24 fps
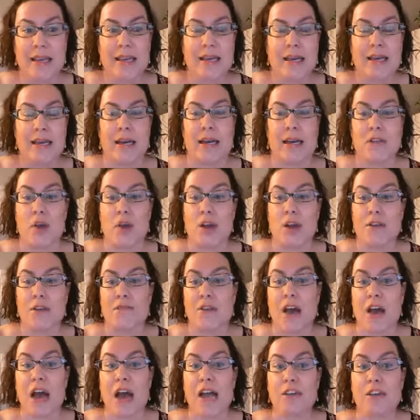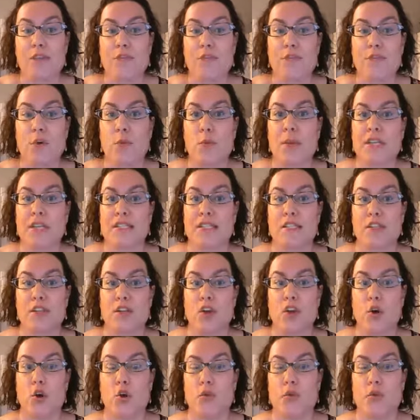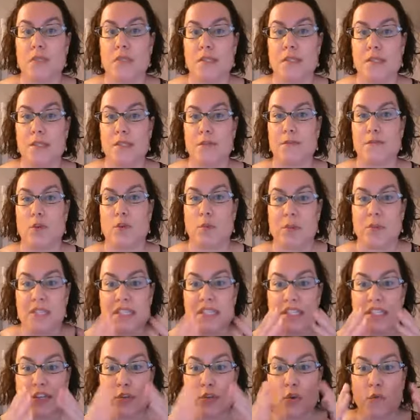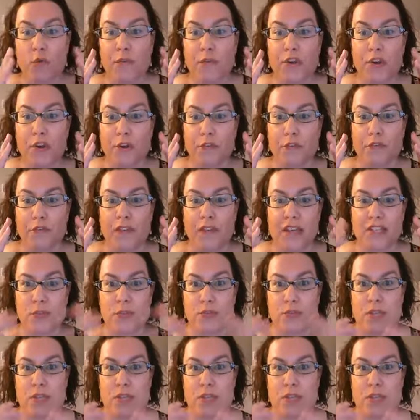A lot of the hydrophobic silicones form a seal over your face,